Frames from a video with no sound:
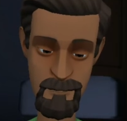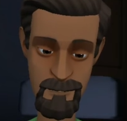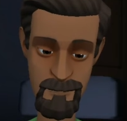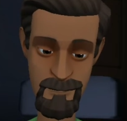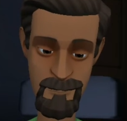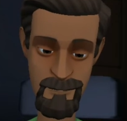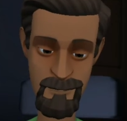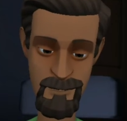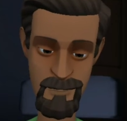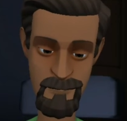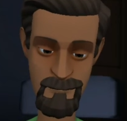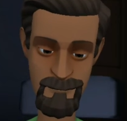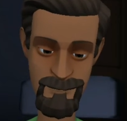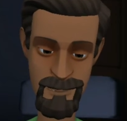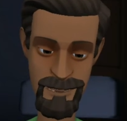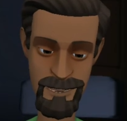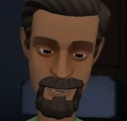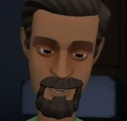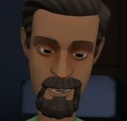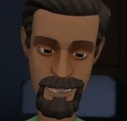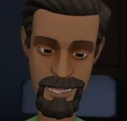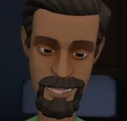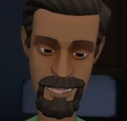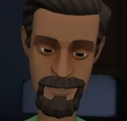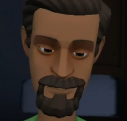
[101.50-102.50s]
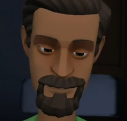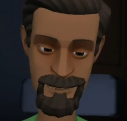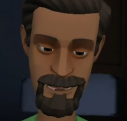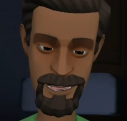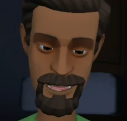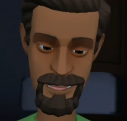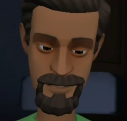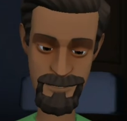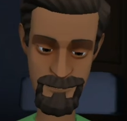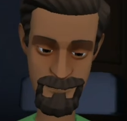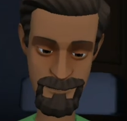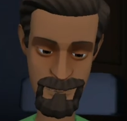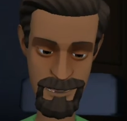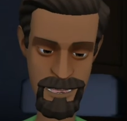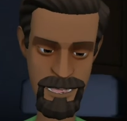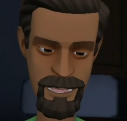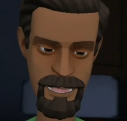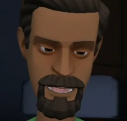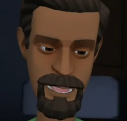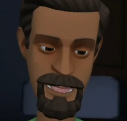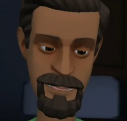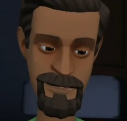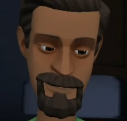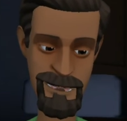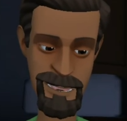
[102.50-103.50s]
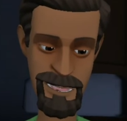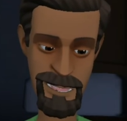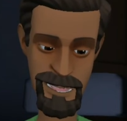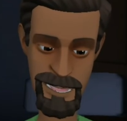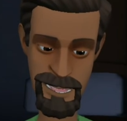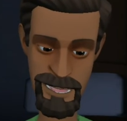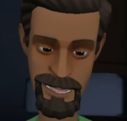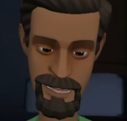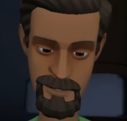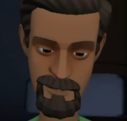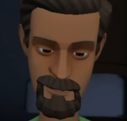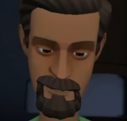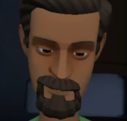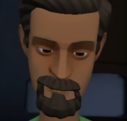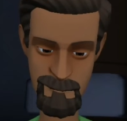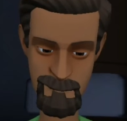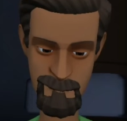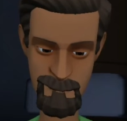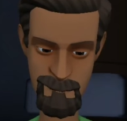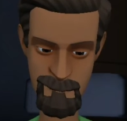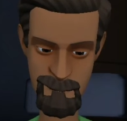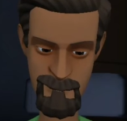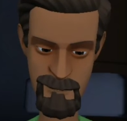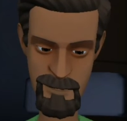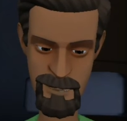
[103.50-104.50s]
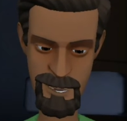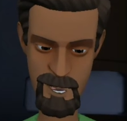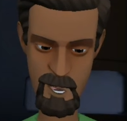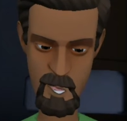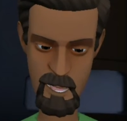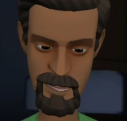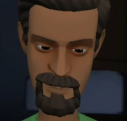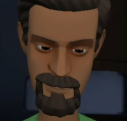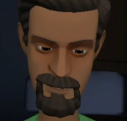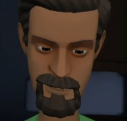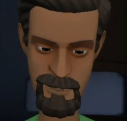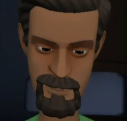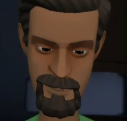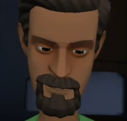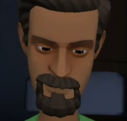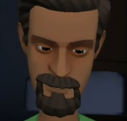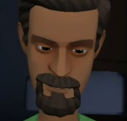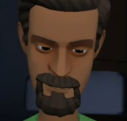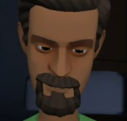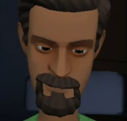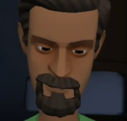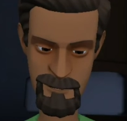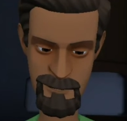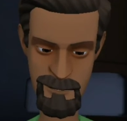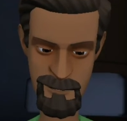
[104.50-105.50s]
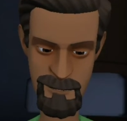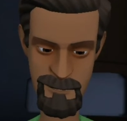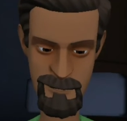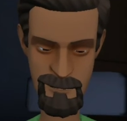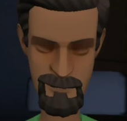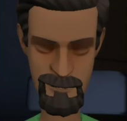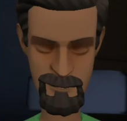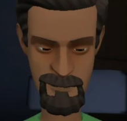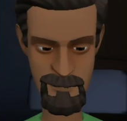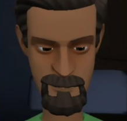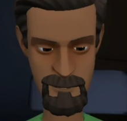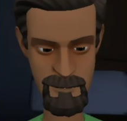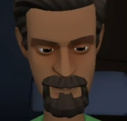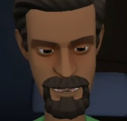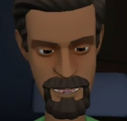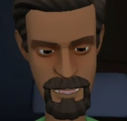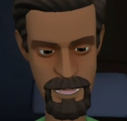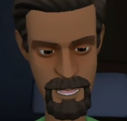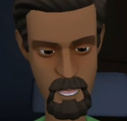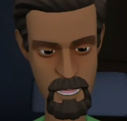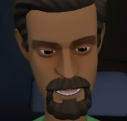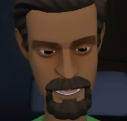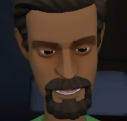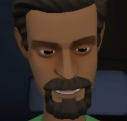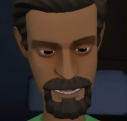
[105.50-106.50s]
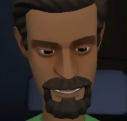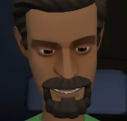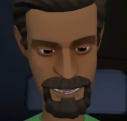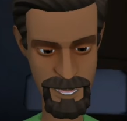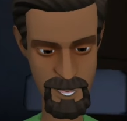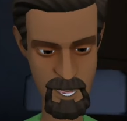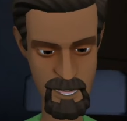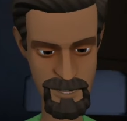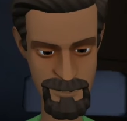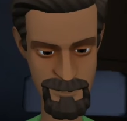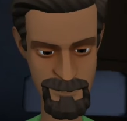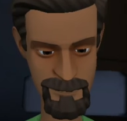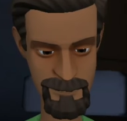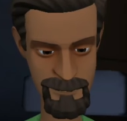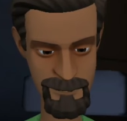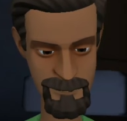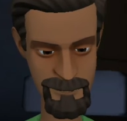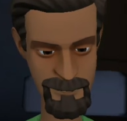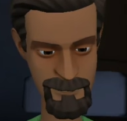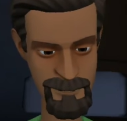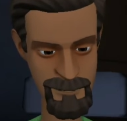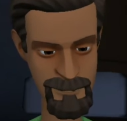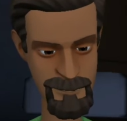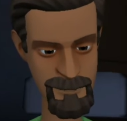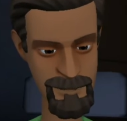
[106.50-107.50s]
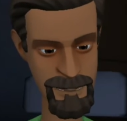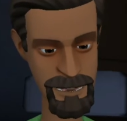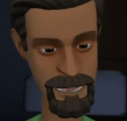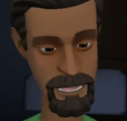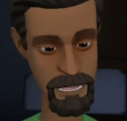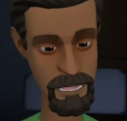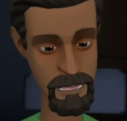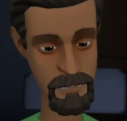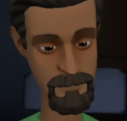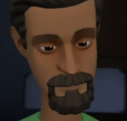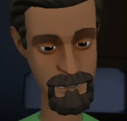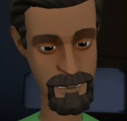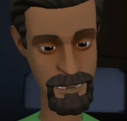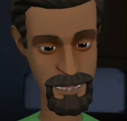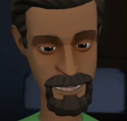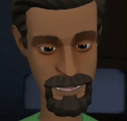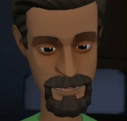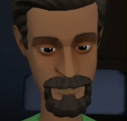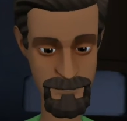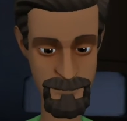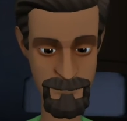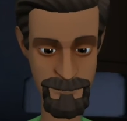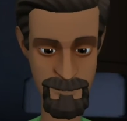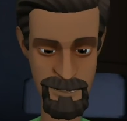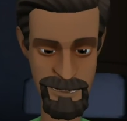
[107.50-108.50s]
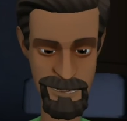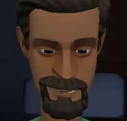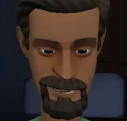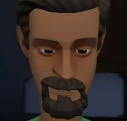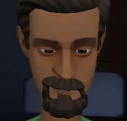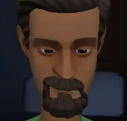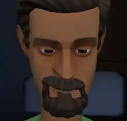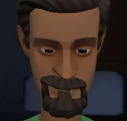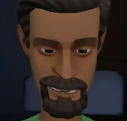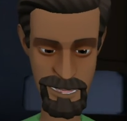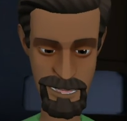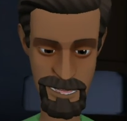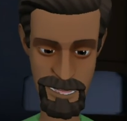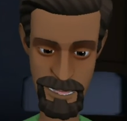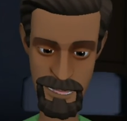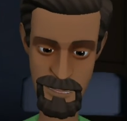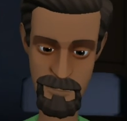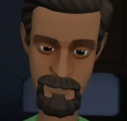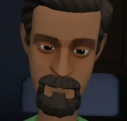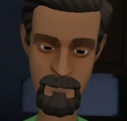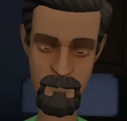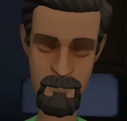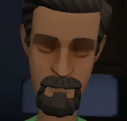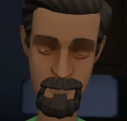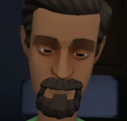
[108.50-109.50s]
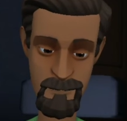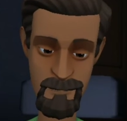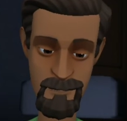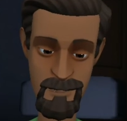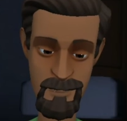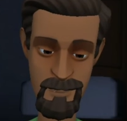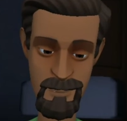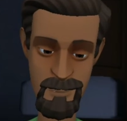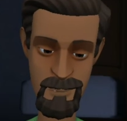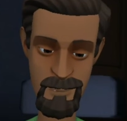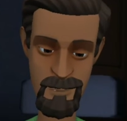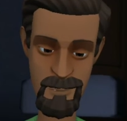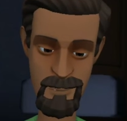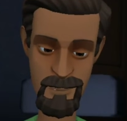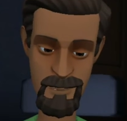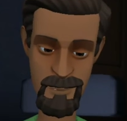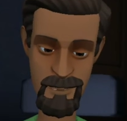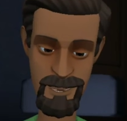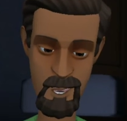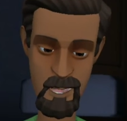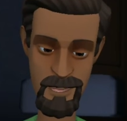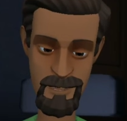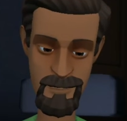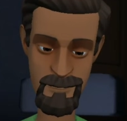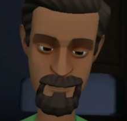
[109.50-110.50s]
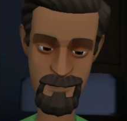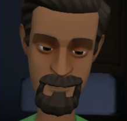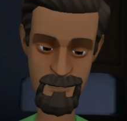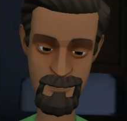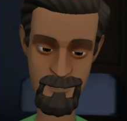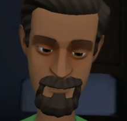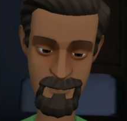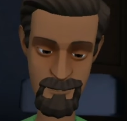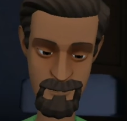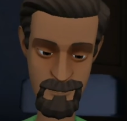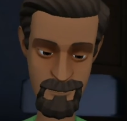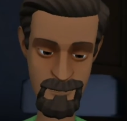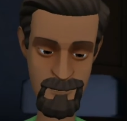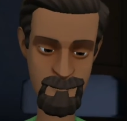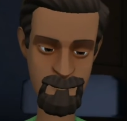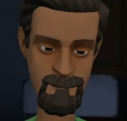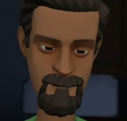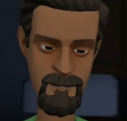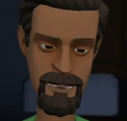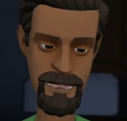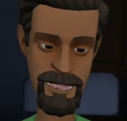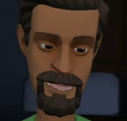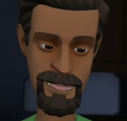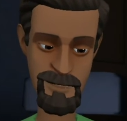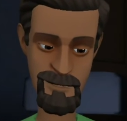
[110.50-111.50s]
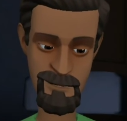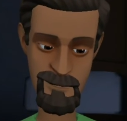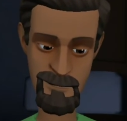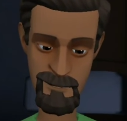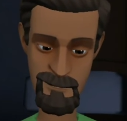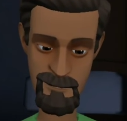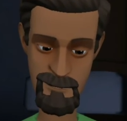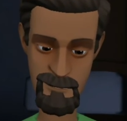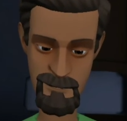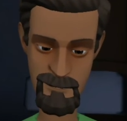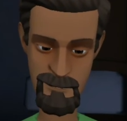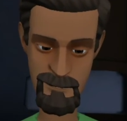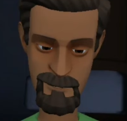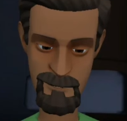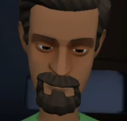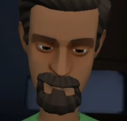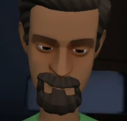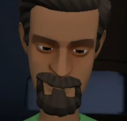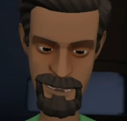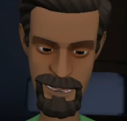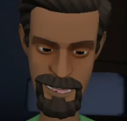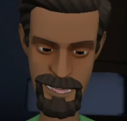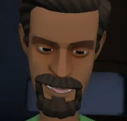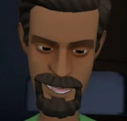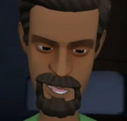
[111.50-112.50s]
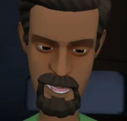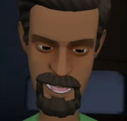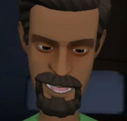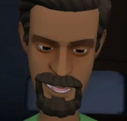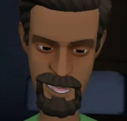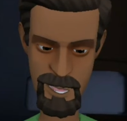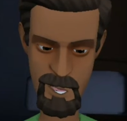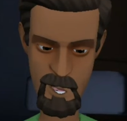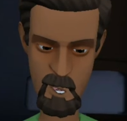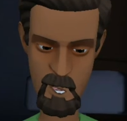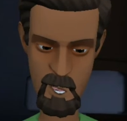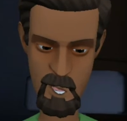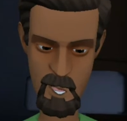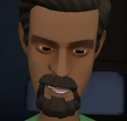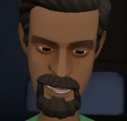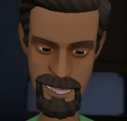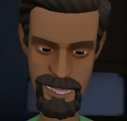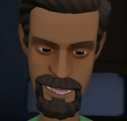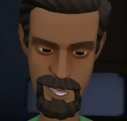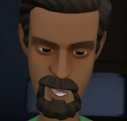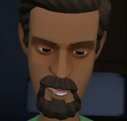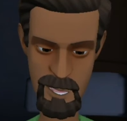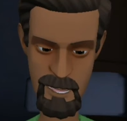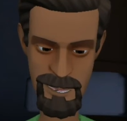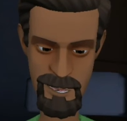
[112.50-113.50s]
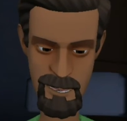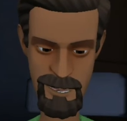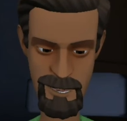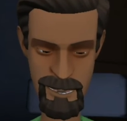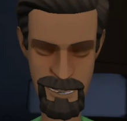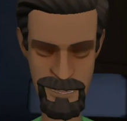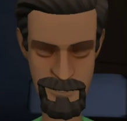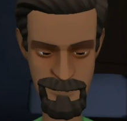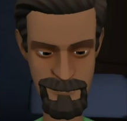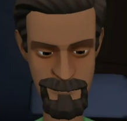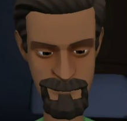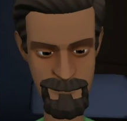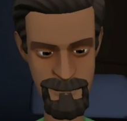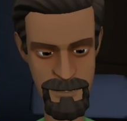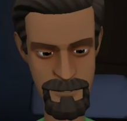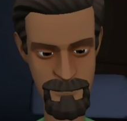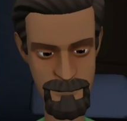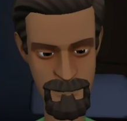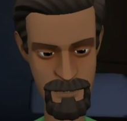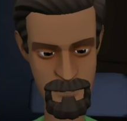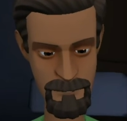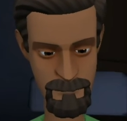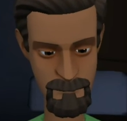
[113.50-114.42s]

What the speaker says: If you would consider the likes of Splendid Cartoon and others, they are using 3D animation on YouTube. Yes, those are perfect examples of animations.